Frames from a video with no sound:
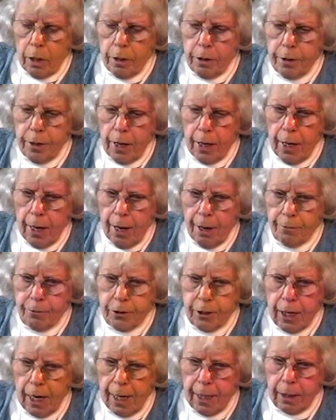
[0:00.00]
they
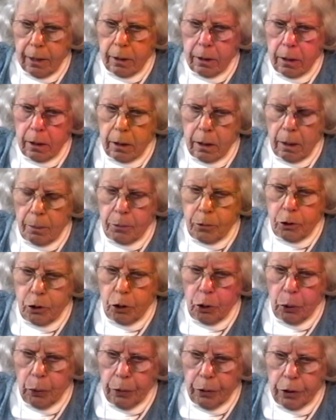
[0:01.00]
have taken it up
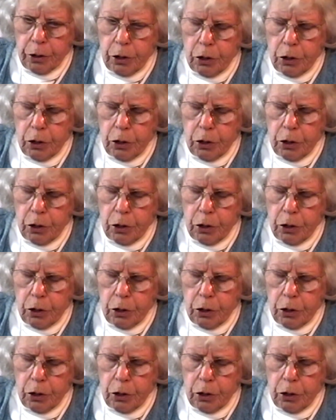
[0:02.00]
to the